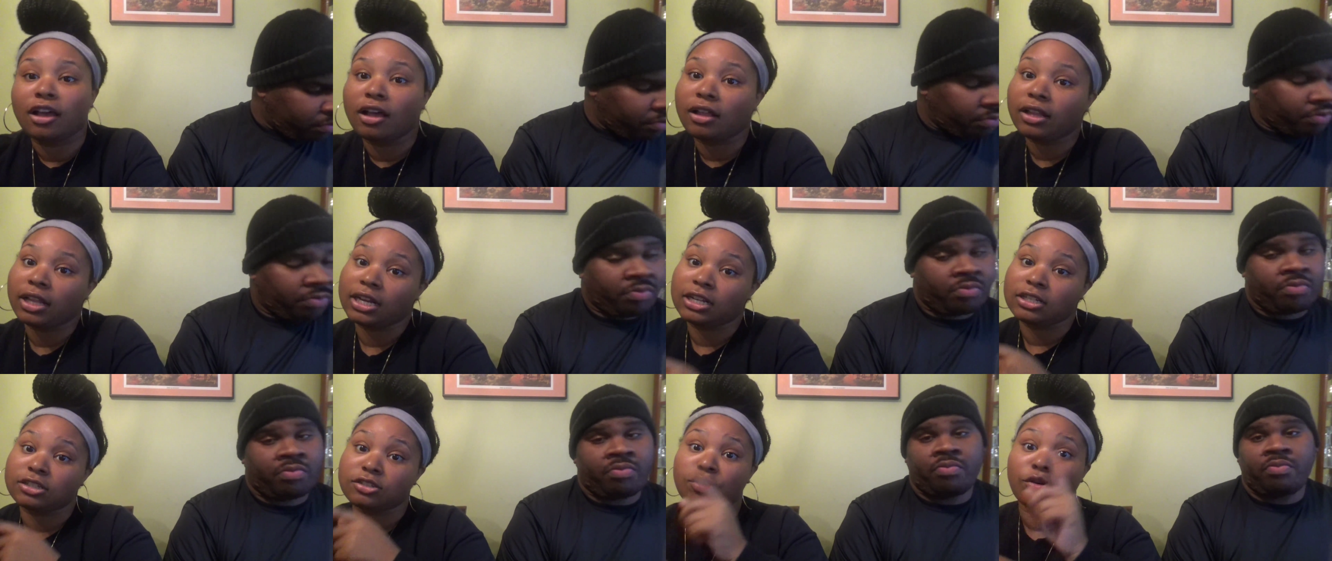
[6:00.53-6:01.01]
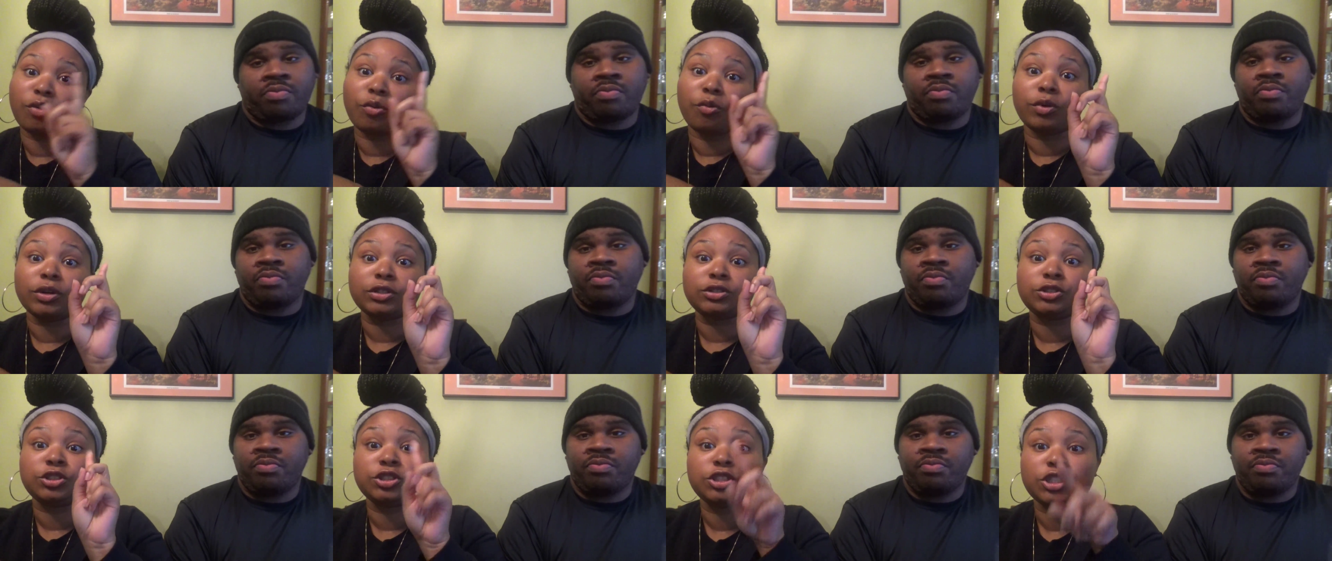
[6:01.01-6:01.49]
Speaker 1: Y'all let us know
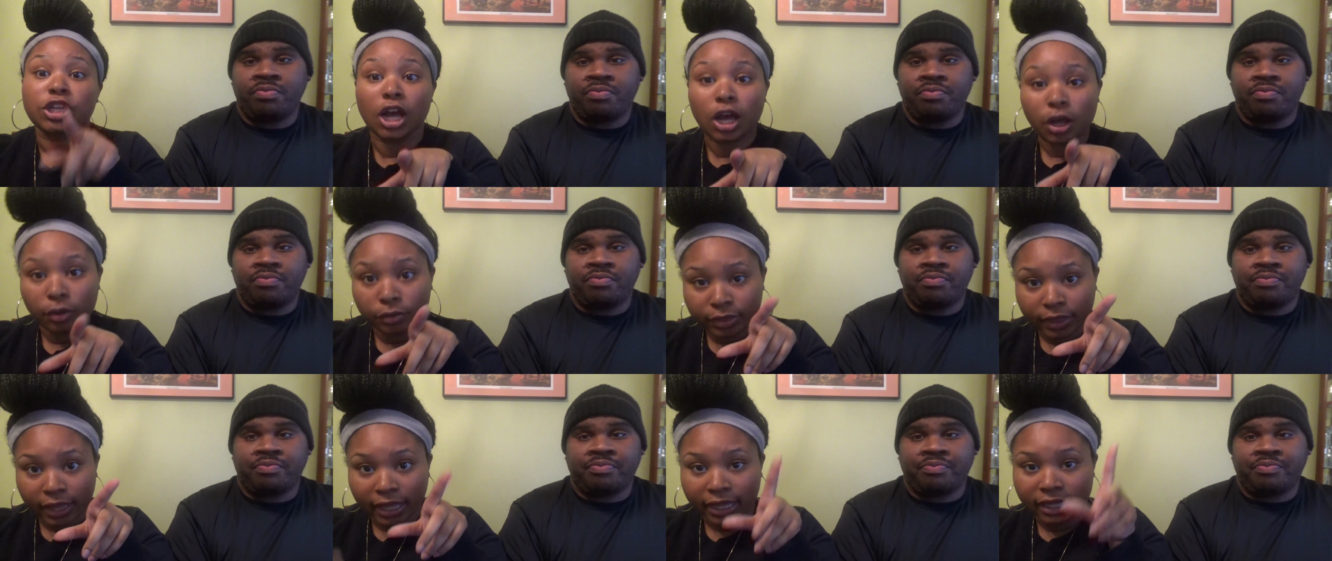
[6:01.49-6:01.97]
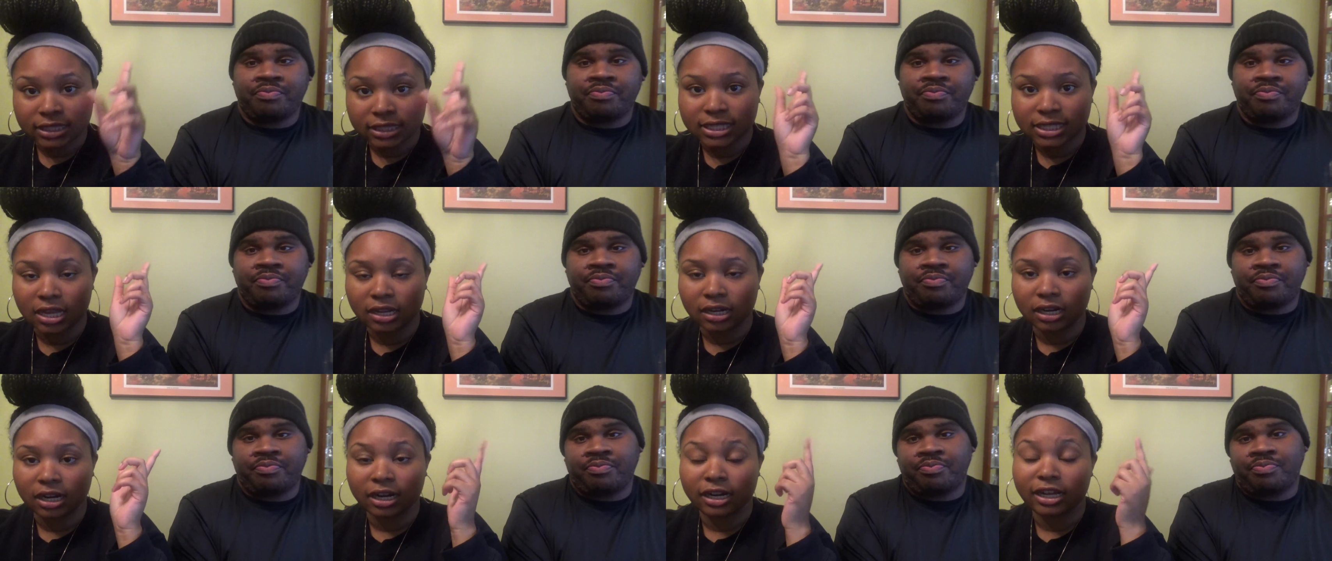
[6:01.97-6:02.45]
what y'all think
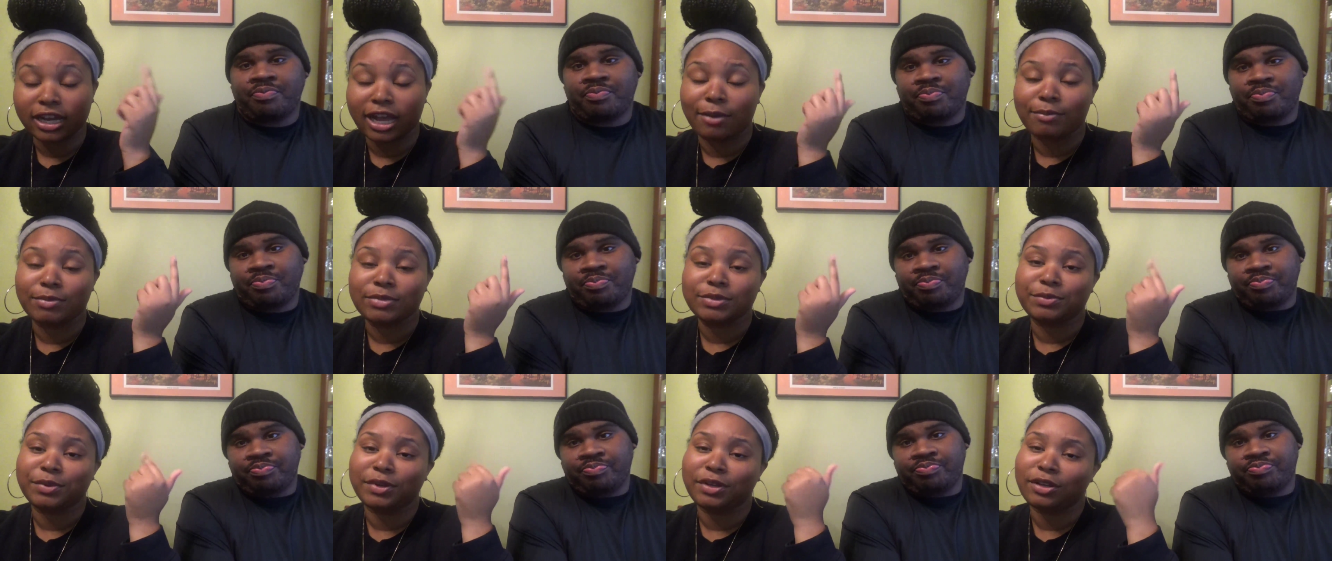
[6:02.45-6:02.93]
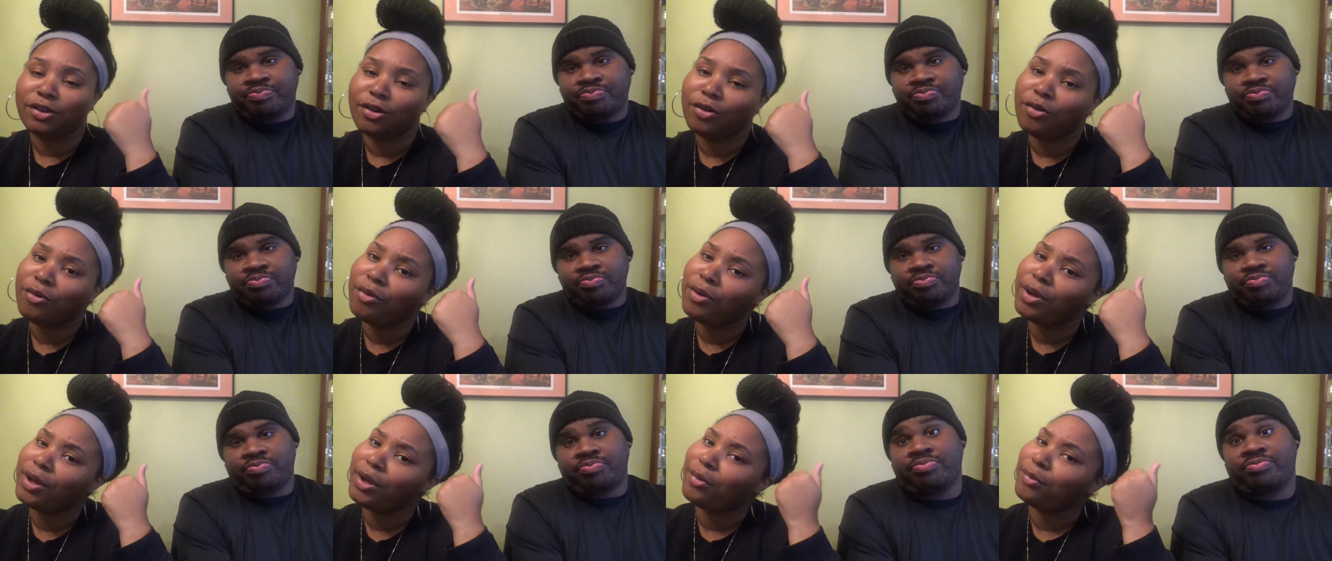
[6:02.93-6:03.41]
down in the comments
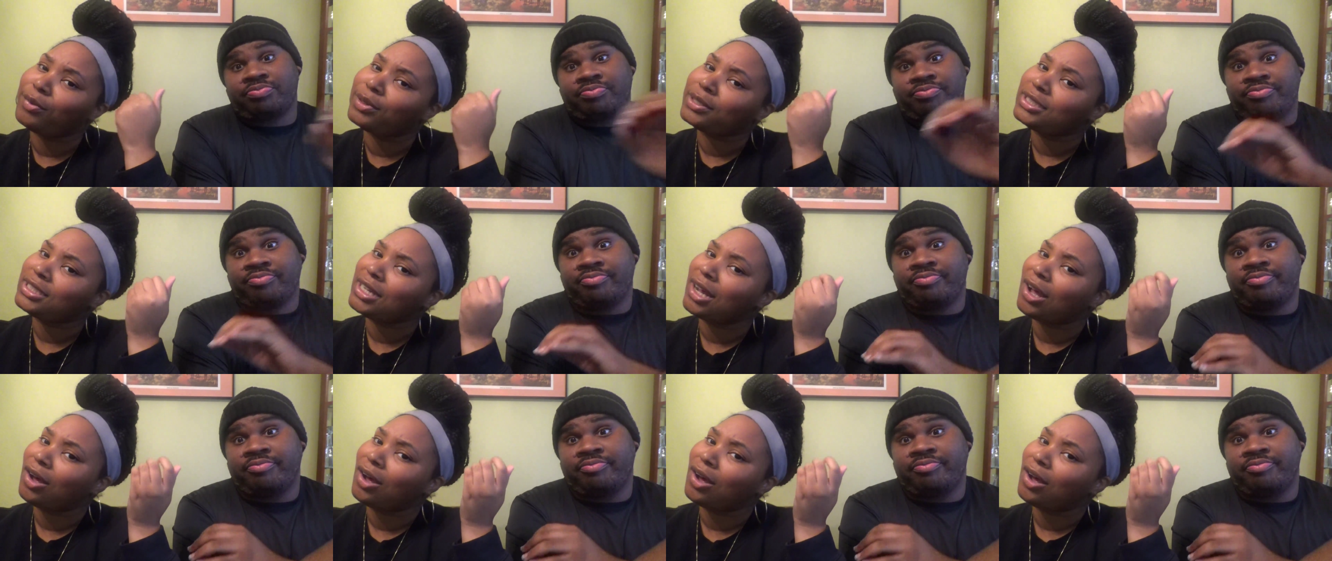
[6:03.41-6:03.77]
below and what